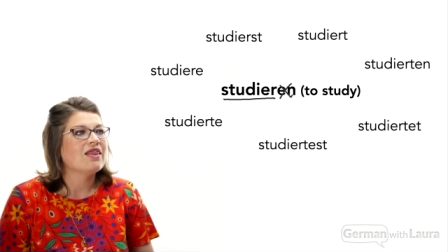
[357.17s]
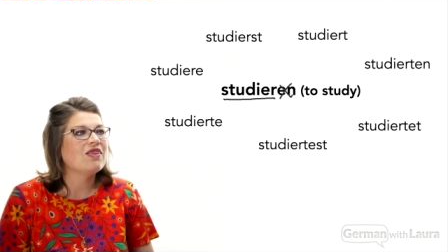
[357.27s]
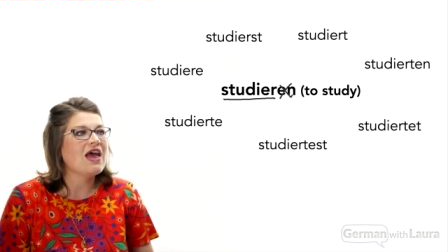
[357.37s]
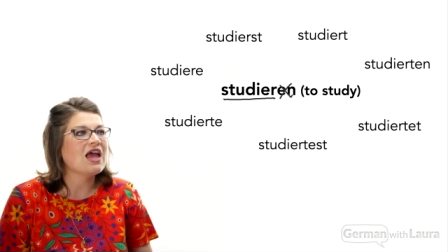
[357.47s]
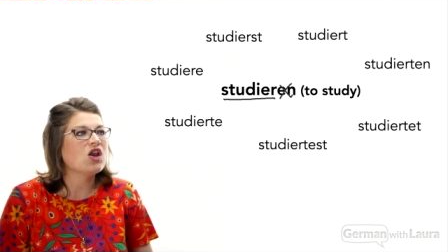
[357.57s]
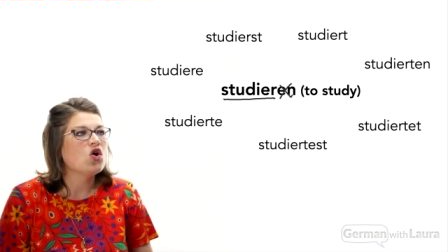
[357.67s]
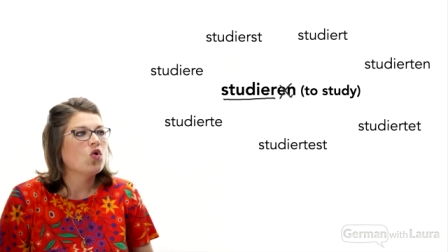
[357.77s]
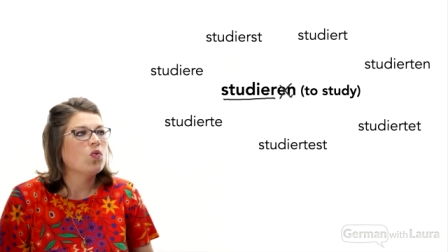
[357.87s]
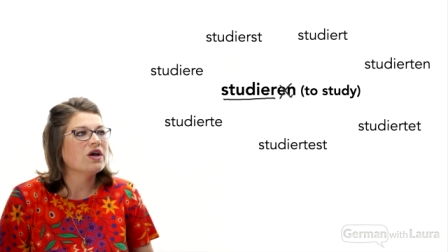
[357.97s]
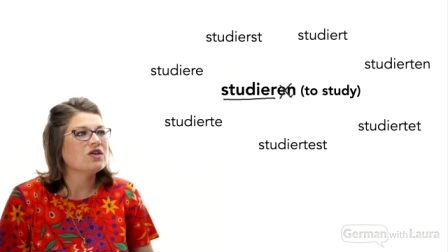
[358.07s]
then
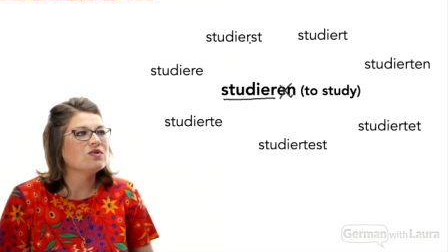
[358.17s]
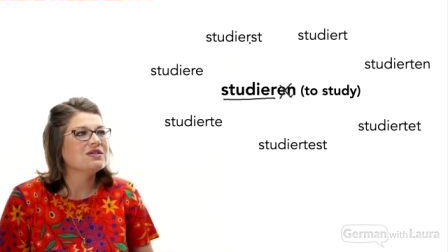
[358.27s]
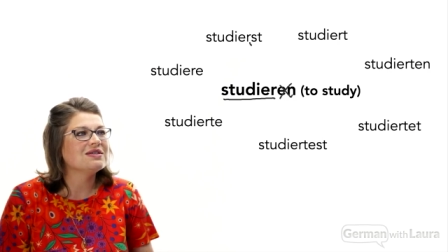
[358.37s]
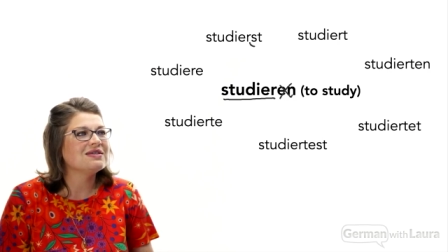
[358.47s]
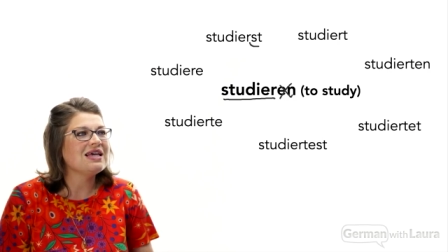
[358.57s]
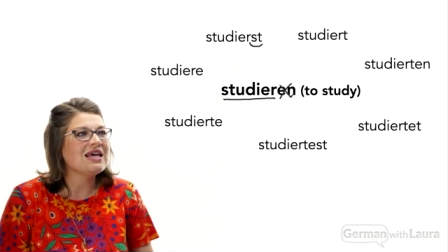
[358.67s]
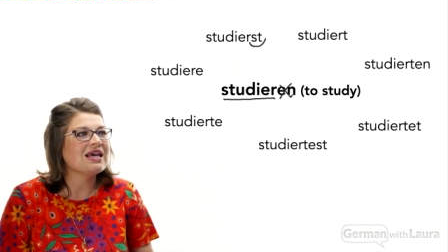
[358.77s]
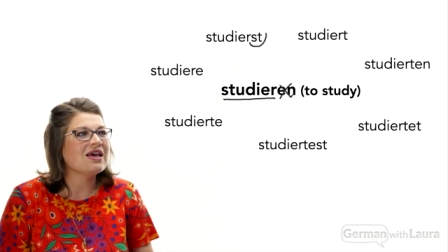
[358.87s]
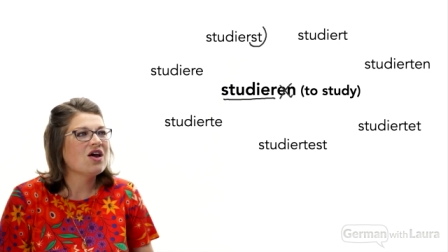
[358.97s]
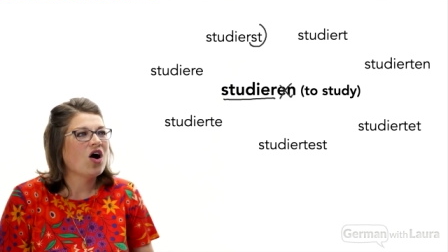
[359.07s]
what you
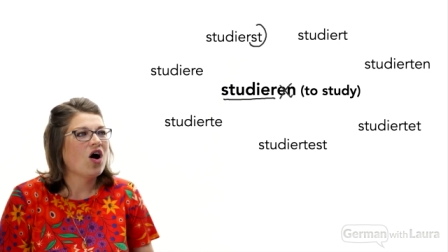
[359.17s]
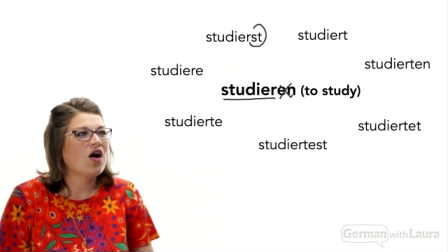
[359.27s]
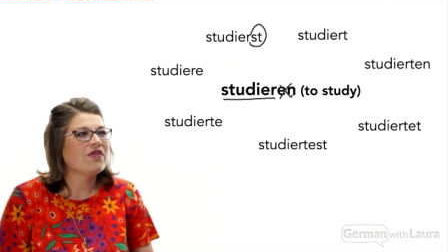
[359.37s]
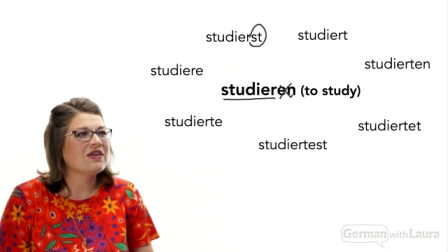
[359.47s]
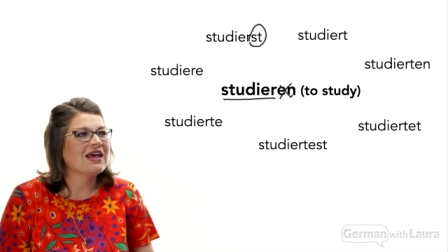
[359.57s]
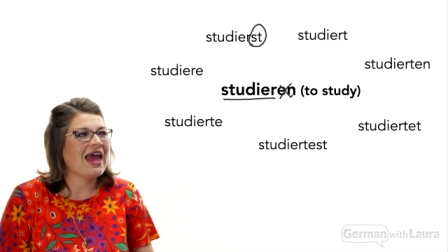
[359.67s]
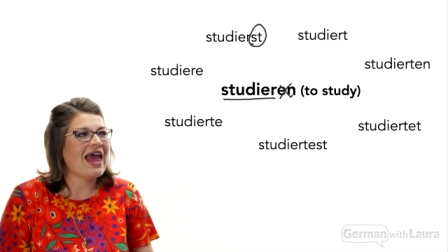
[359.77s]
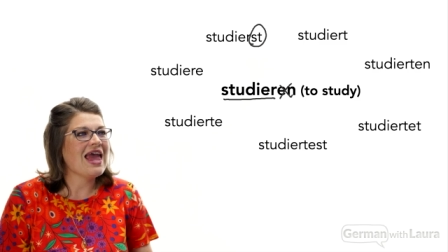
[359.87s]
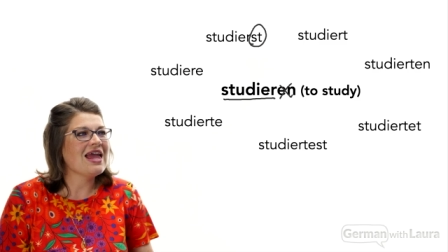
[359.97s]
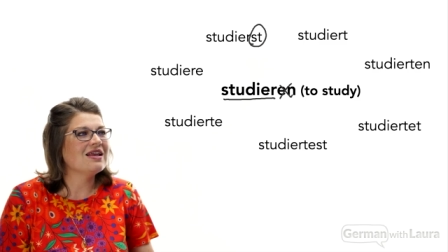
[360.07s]
see on the
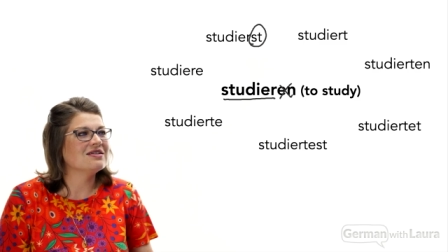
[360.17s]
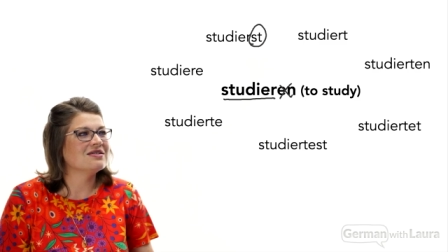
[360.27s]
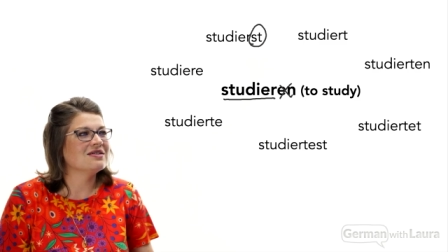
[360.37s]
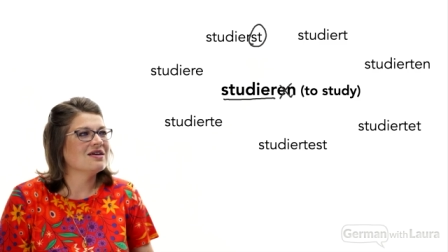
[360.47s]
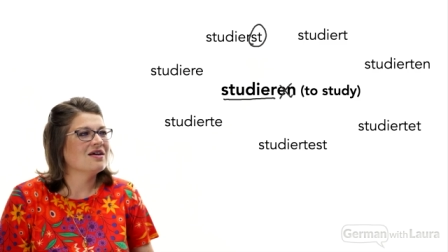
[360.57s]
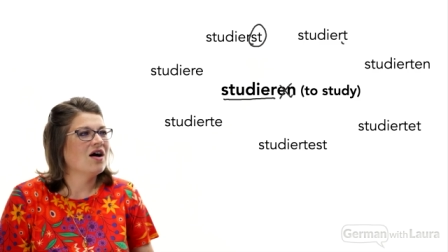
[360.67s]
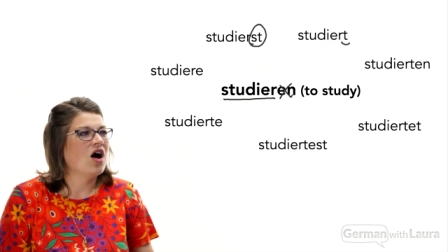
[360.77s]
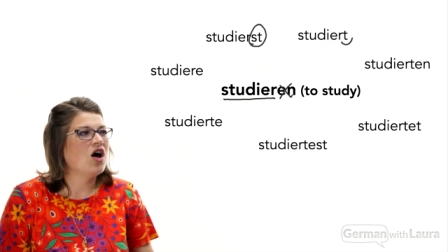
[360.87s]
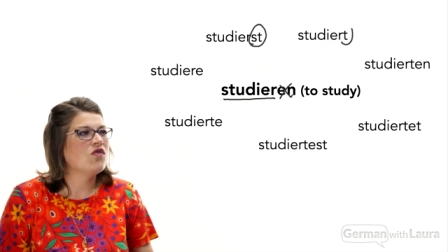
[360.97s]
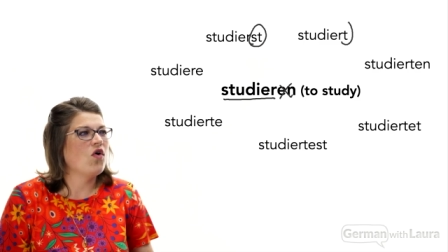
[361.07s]
end
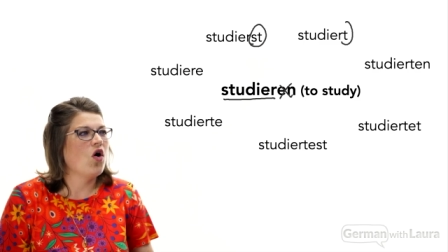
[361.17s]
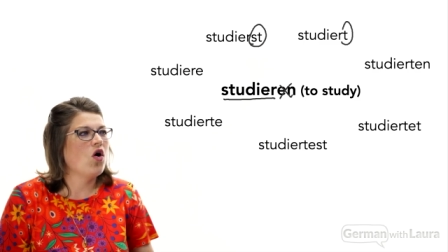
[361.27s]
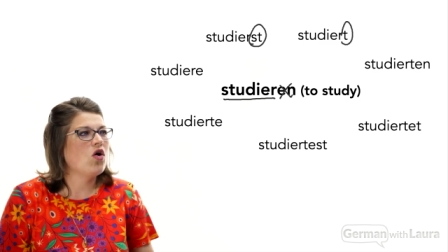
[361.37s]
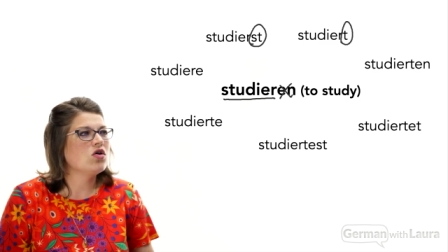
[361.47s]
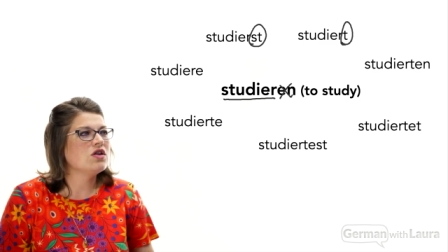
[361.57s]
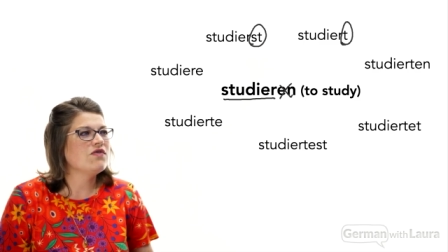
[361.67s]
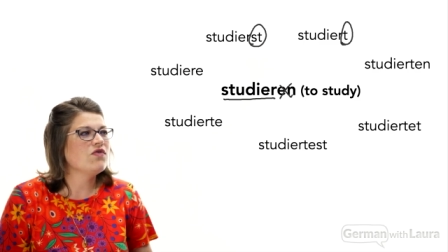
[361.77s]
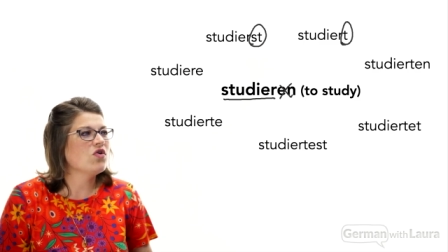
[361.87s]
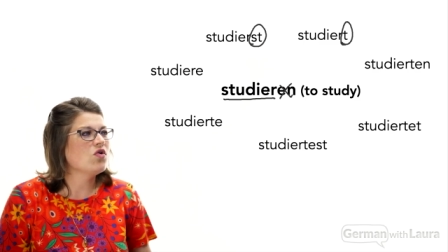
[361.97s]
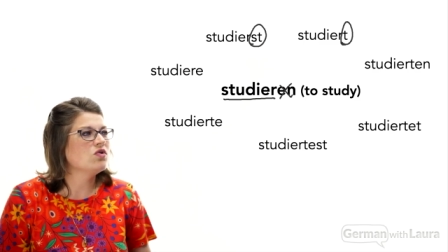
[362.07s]
of all
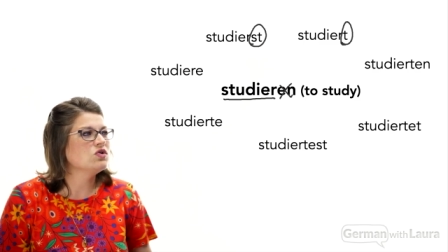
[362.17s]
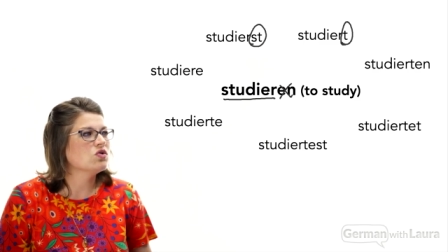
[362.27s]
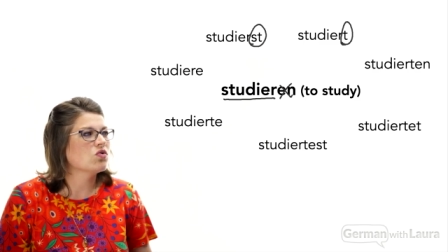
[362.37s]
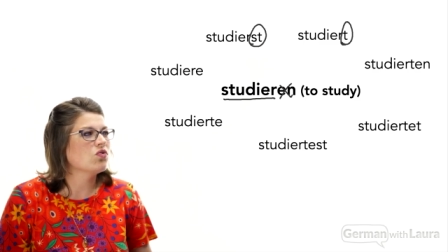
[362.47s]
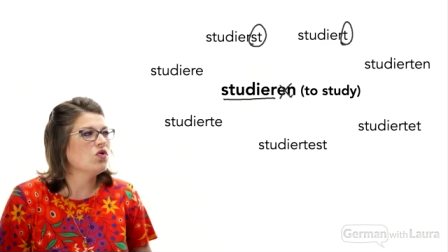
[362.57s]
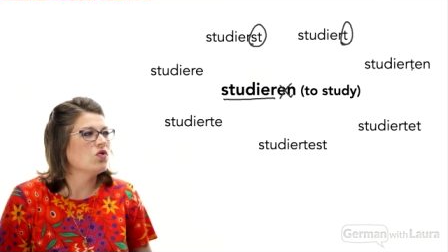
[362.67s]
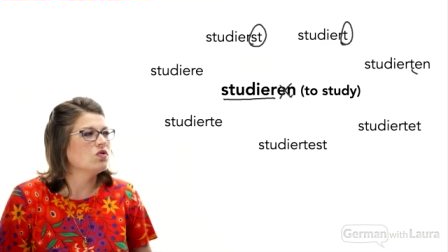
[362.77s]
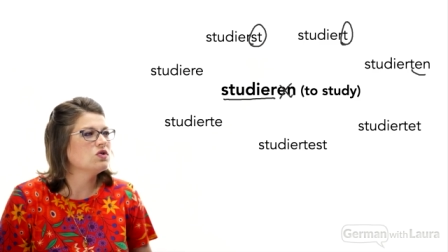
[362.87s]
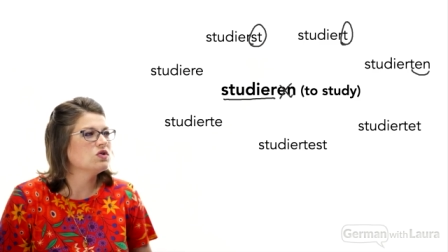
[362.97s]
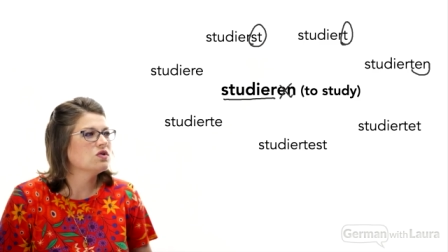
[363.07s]
of those
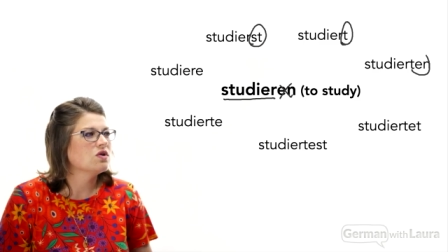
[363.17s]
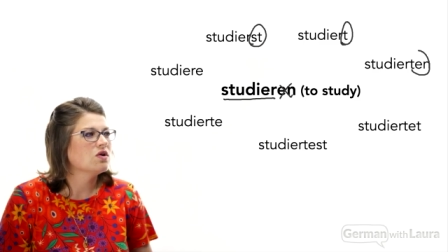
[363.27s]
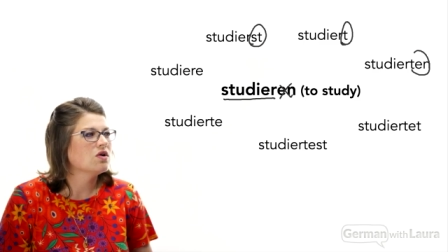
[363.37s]
roots